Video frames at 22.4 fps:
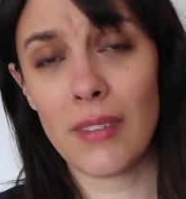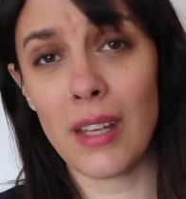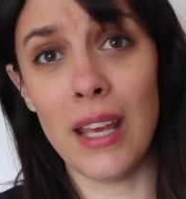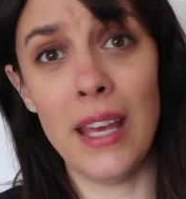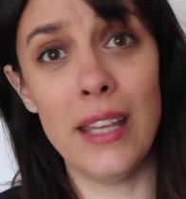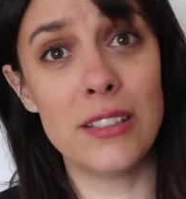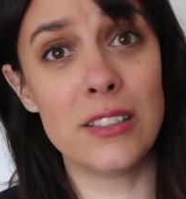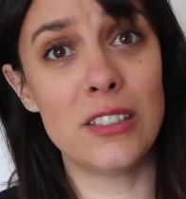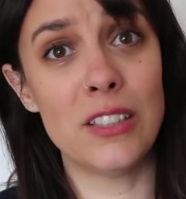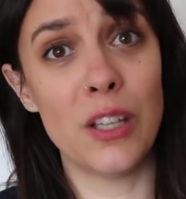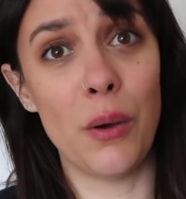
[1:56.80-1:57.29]

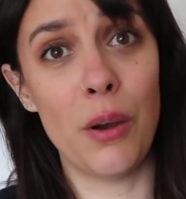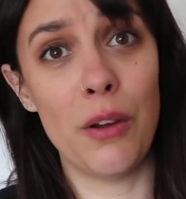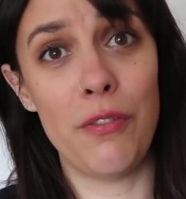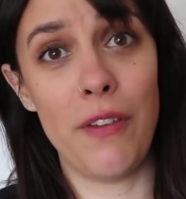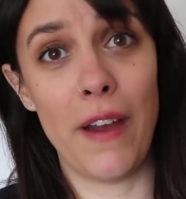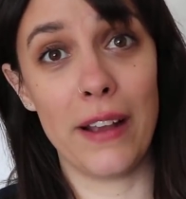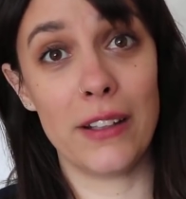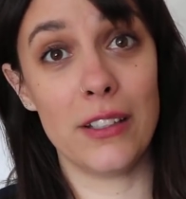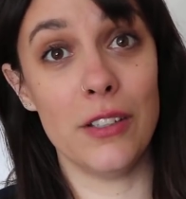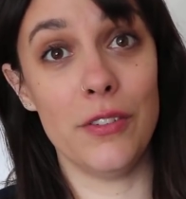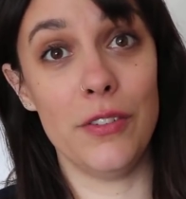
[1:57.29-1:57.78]
it's so
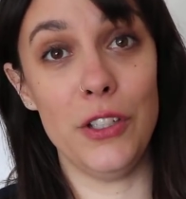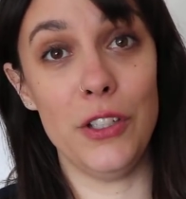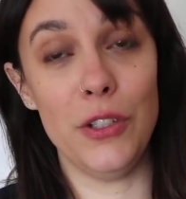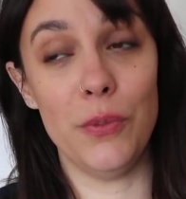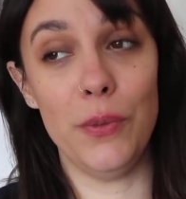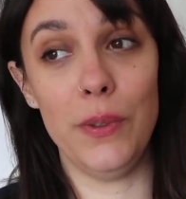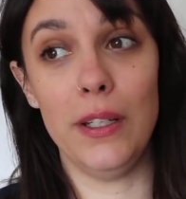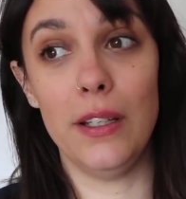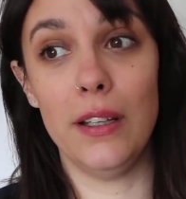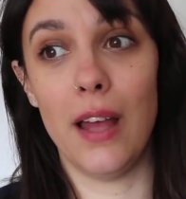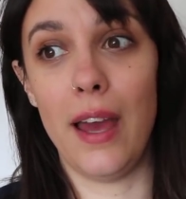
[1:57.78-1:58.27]
effective, and you
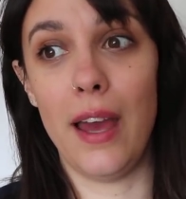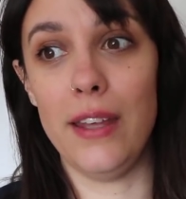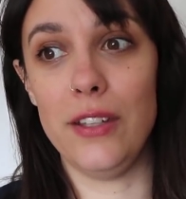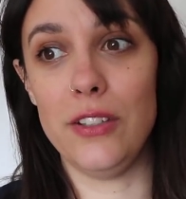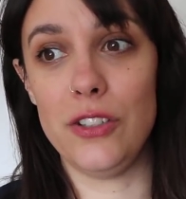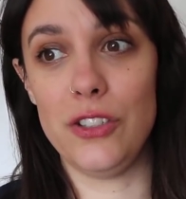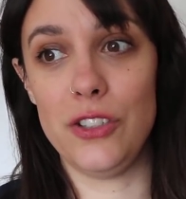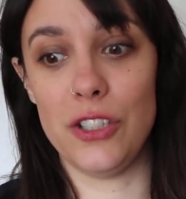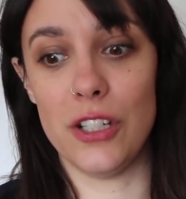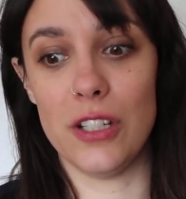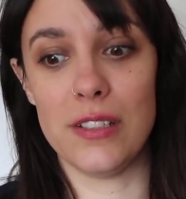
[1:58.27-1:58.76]

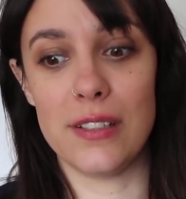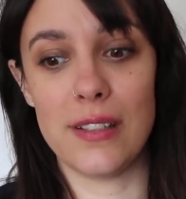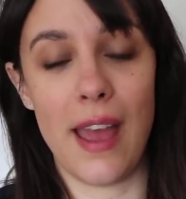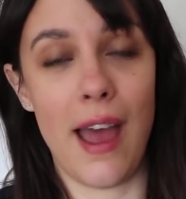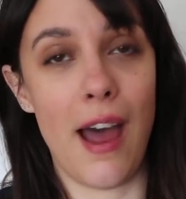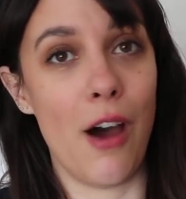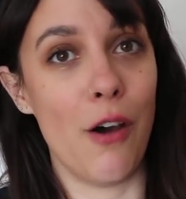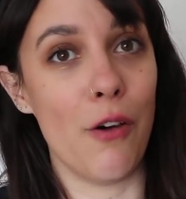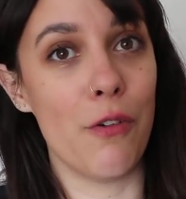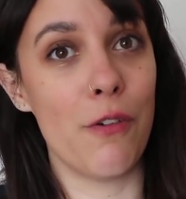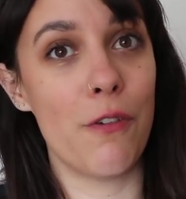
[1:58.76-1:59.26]
realize just how